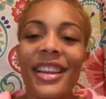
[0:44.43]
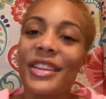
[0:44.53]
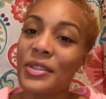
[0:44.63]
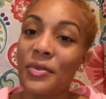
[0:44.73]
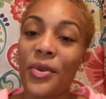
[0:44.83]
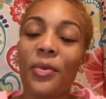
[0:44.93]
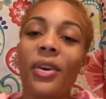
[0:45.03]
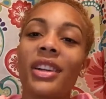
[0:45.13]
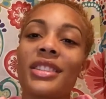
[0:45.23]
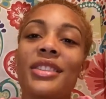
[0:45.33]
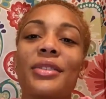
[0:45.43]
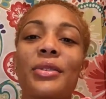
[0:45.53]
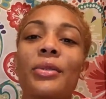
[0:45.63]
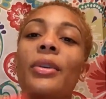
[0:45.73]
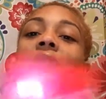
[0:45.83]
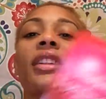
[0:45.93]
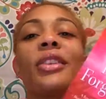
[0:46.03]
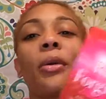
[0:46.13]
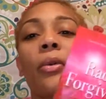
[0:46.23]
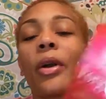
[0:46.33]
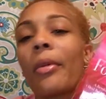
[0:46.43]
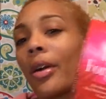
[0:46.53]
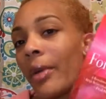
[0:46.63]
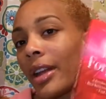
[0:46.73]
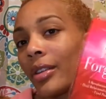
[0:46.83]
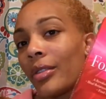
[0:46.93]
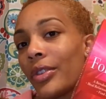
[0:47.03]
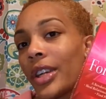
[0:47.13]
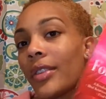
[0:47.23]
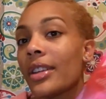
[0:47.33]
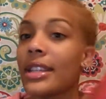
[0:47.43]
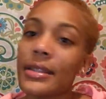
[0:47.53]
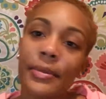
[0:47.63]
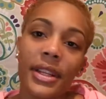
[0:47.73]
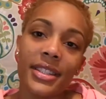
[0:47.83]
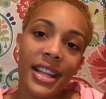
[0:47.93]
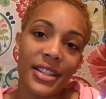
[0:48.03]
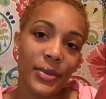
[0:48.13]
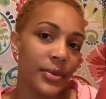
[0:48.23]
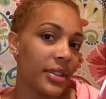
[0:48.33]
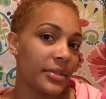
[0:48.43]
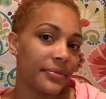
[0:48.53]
So if you want to know more about radical forgiveness, please stay tuned.